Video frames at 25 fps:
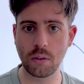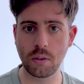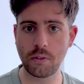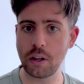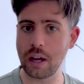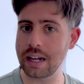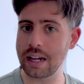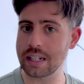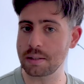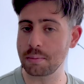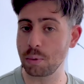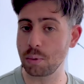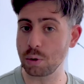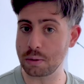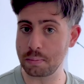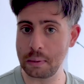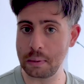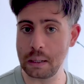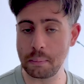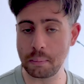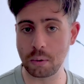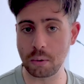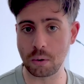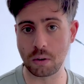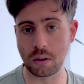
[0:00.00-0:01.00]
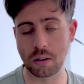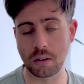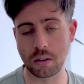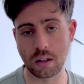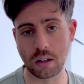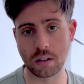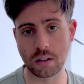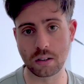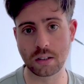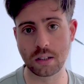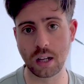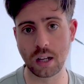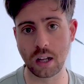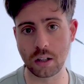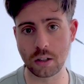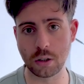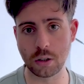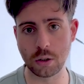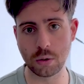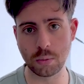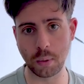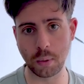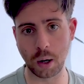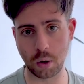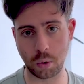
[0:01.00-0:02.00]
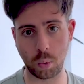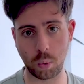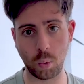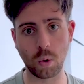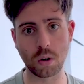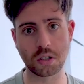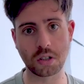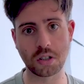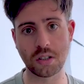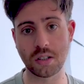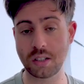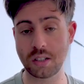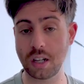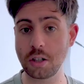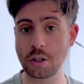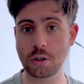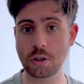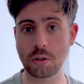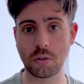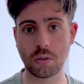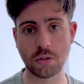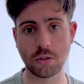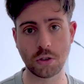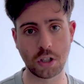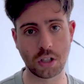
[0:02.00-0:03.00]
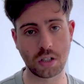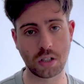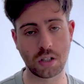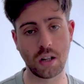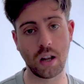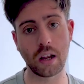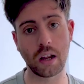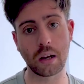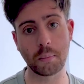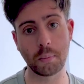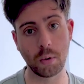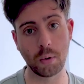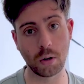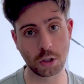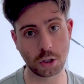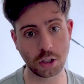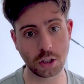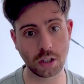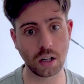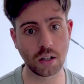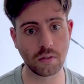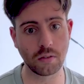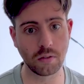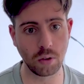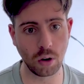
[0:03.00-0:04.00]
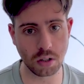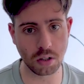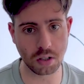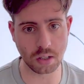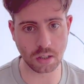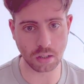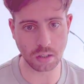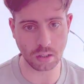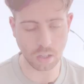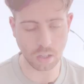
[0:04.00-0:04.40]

if you ask most people, they'll tell you mouthwash is essential, just like brushing and flossing.